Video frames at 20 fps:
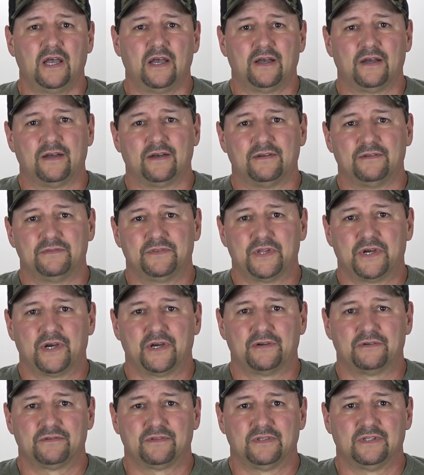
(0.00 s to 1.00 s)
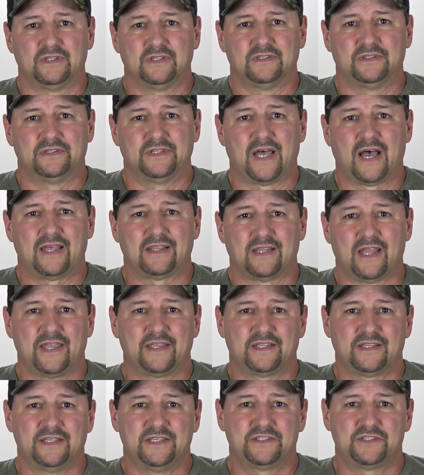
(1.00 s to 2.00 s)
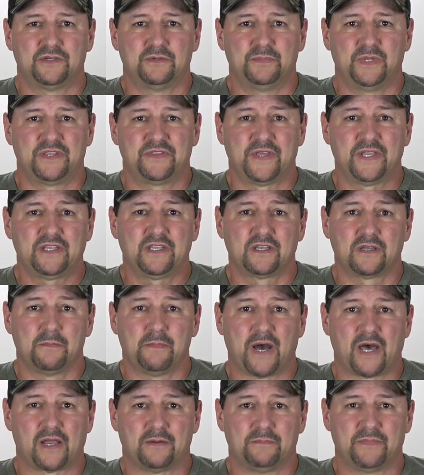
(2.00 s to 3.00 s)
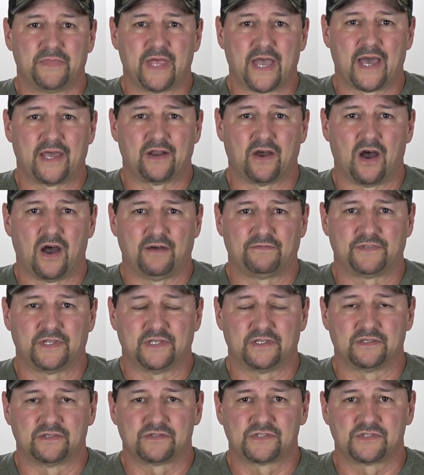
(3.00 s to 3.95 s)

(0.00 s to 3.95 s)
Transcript: They're not likely to be thinking about them that often.